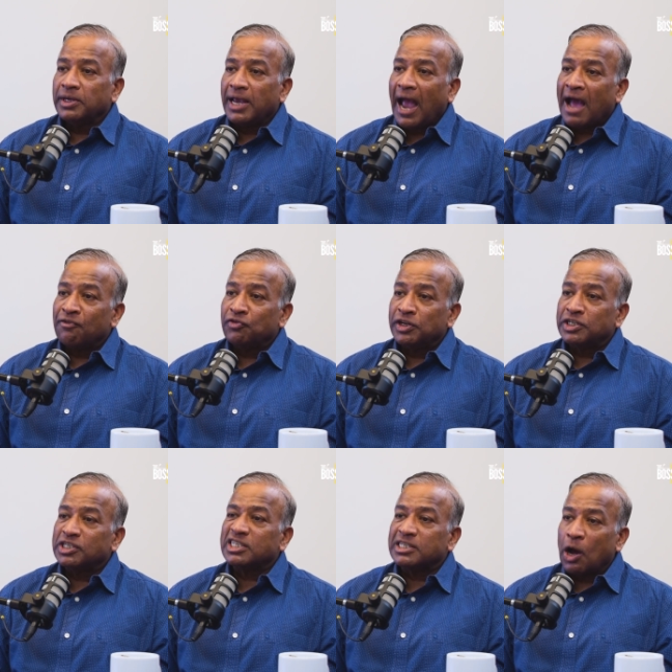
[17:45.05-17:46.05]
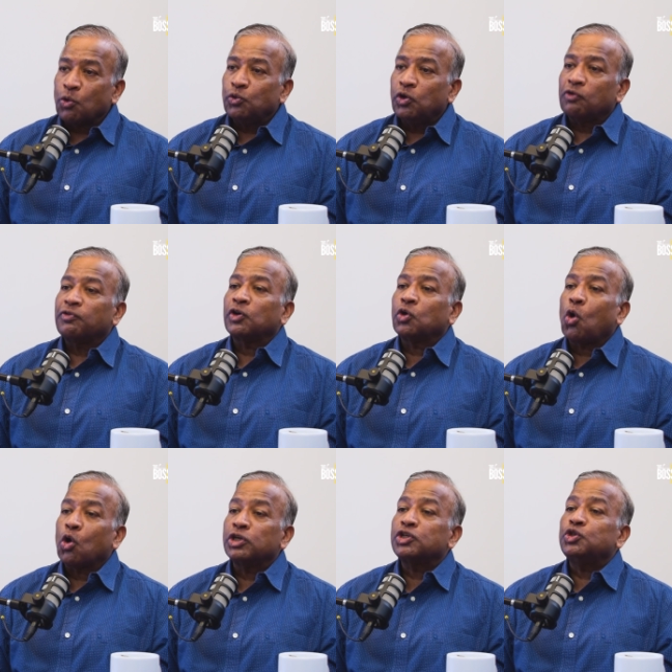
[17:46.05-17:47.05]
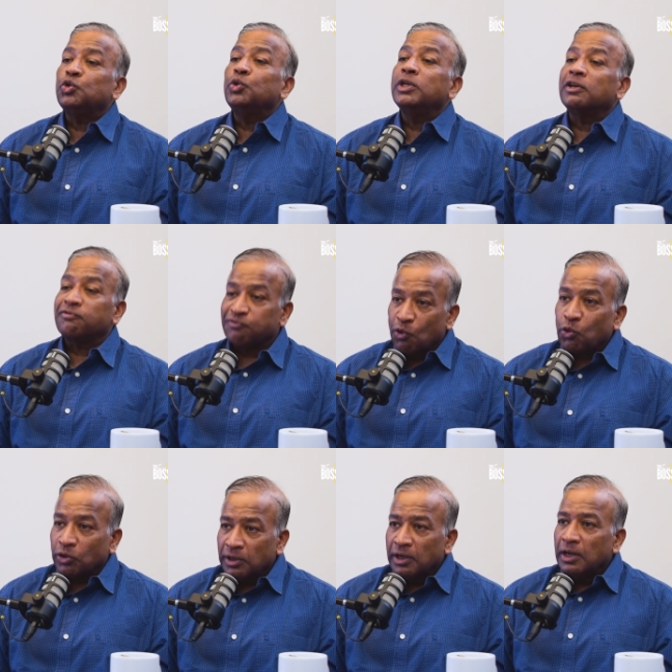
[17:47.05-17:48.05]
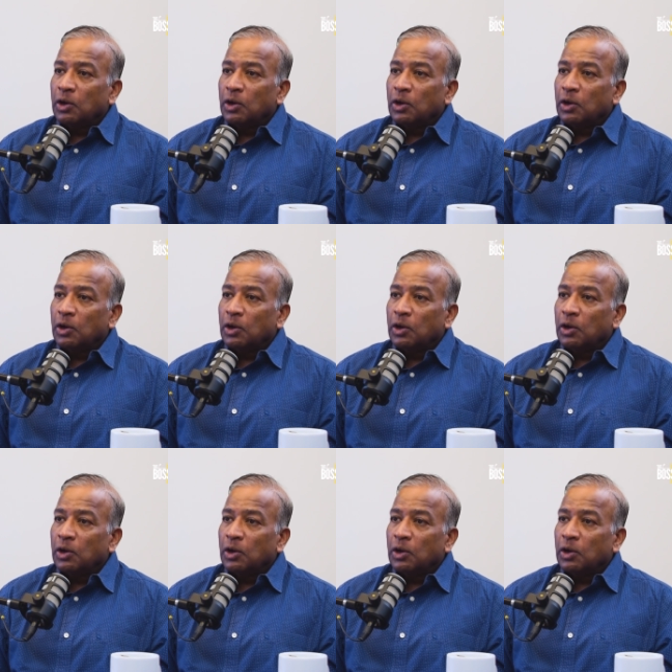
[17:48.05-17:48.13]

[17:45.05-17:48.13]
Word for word: the average sound of our caller tune in a phone